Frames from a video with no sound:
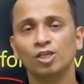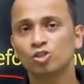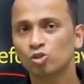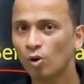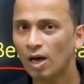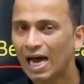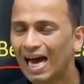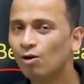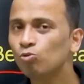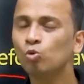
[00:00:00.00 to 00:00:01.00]
So
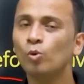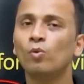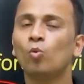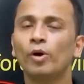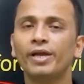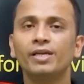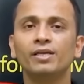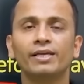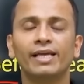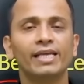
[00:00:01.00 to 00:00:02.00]
how to
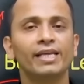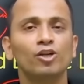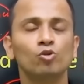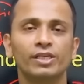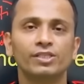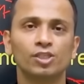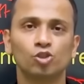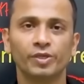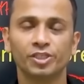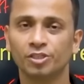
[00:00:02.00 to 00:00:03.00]
avoid getting into this
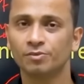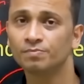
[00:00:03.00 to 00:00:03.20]
situation?